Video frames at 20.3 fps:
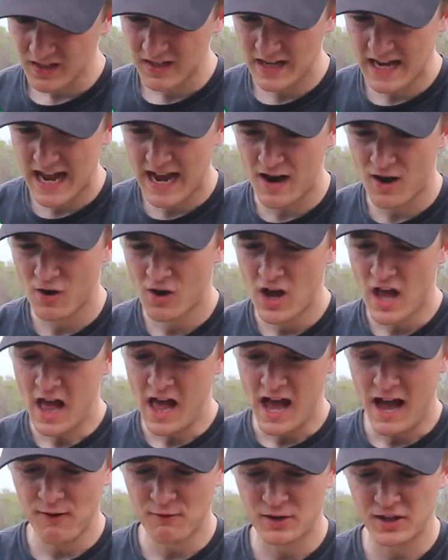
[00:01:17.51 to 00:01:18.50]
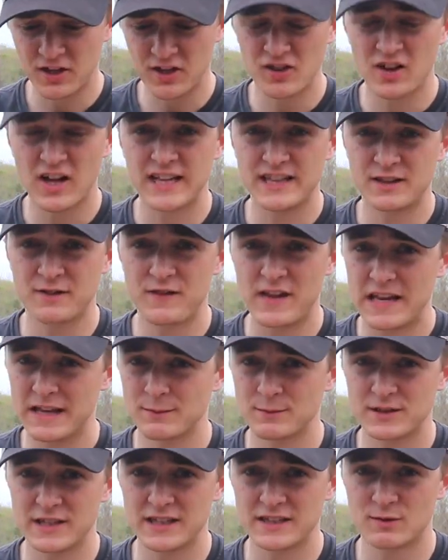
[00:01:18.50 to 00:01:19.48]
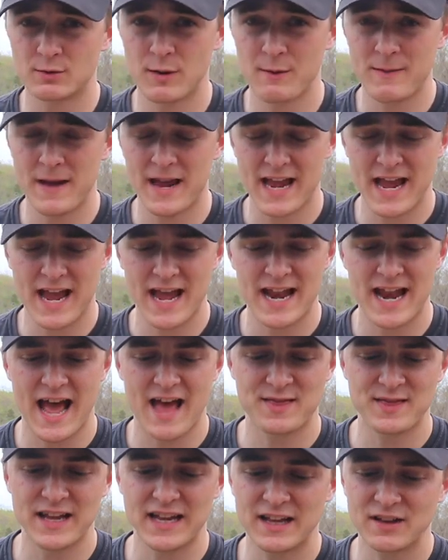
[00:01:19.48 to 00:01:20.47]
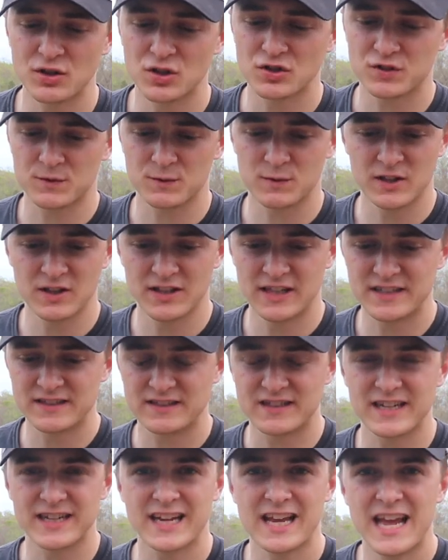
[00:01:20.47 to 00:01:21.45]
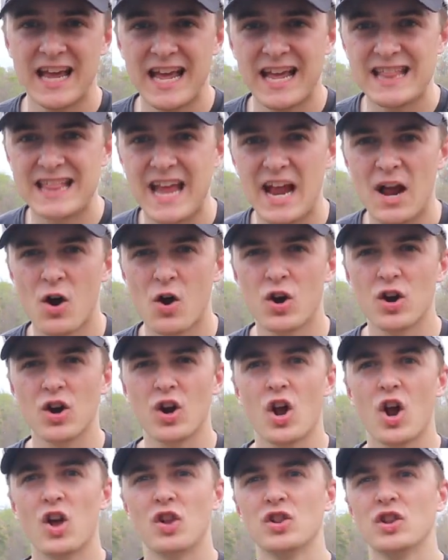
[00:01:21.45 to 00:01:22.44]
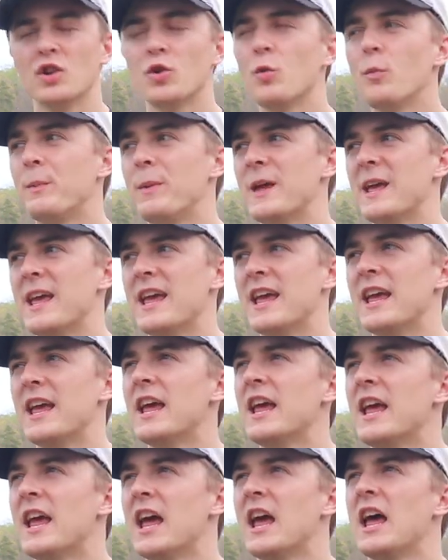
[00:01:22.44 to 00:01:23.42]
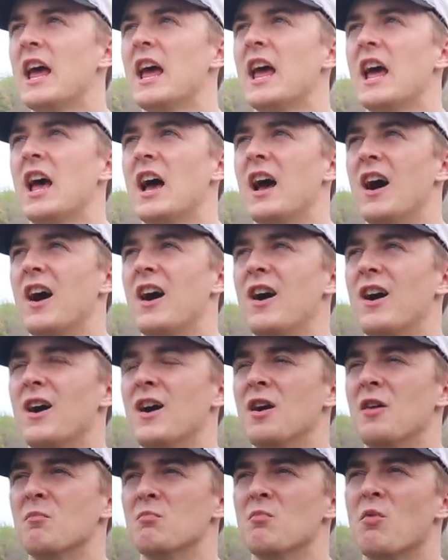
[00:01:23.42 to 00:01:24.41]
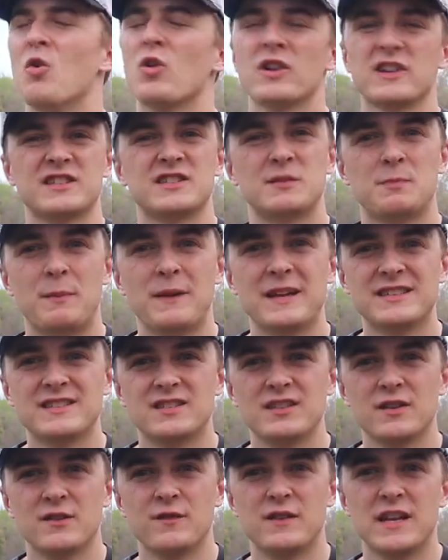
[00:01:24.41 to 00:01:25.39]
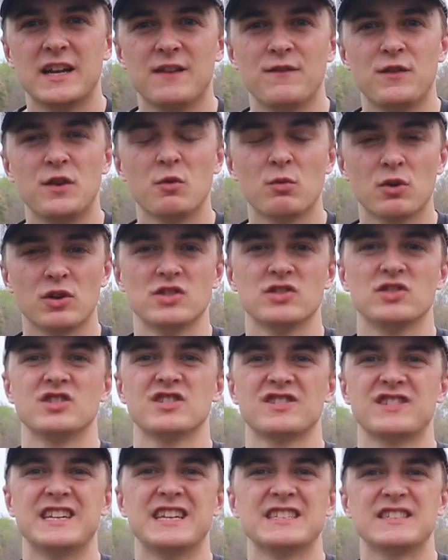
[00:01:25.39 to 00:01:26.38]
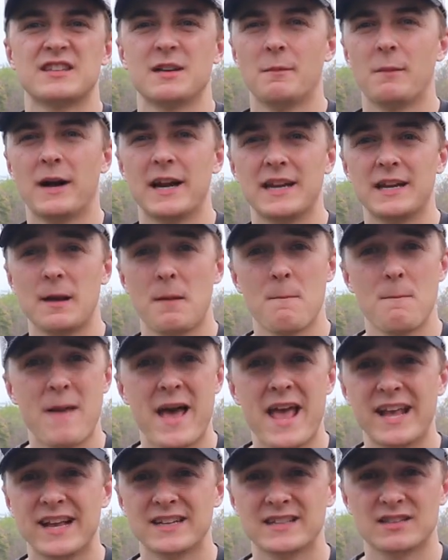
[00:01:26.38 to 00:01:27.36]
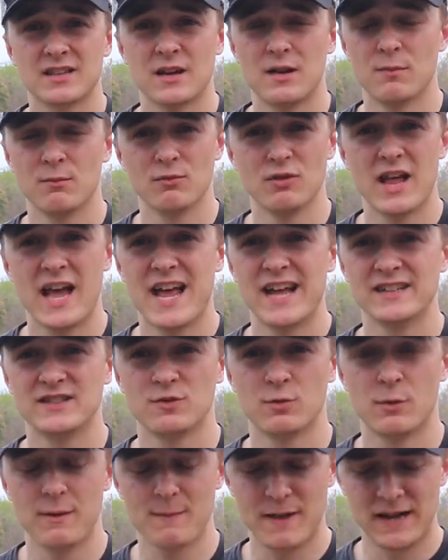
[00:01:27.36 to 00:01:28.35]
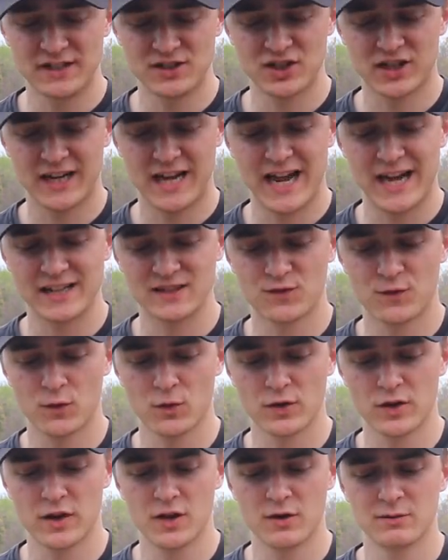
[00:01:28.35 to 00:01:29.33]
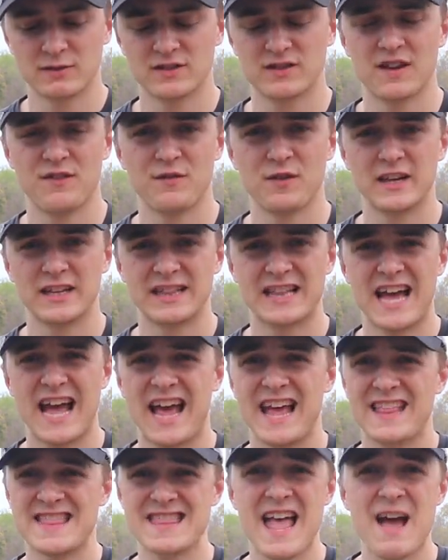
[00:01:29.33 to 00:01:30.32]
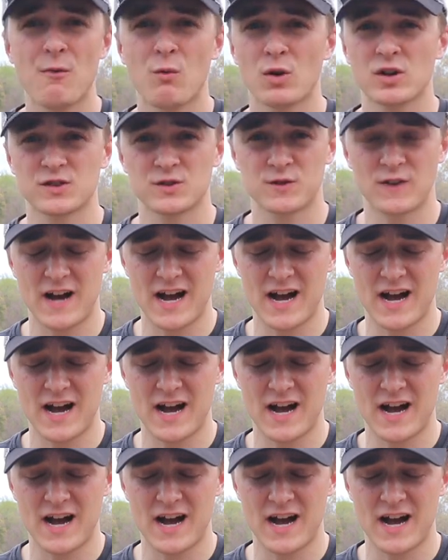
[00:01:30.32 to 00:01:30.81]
Now, I really like the VMC swimbait head. I think it looks realistic. They are a little bit more expensive than if you were to just get somebody to make some lead swimbait jig heads for you and stuff like that. And that works